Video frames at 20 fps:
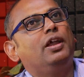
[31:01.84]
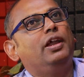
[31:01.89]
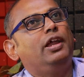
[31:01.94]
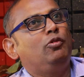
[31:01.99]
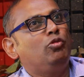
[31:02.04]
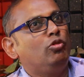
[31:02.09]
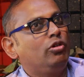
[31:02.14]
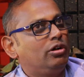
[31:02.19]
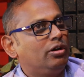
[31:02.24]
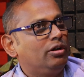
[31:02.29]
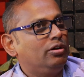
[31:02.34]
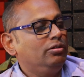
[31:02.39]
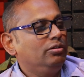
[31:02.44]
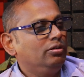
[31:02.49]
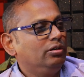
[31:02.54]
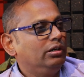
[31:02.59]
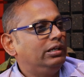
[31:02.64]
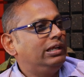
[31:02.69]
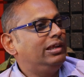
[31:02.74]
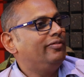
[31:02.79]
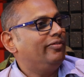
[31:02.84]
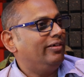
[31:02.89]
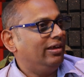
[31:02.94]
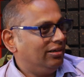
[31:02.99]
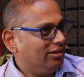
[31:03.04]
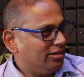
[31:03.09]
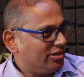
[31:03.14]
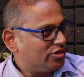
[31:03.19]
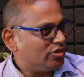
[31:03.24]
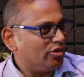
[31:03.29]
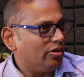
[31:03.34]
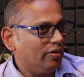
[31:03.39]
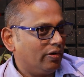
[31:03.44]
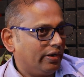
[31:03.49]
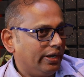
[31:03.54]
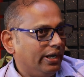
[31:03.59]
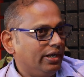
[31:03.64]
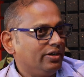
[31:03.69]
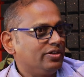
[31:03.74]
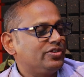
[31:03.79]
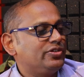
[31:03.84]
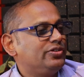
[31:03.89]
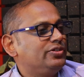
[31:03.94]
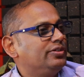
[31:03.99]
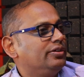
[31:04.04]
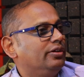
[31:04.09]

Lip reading: It would give alerts on the rains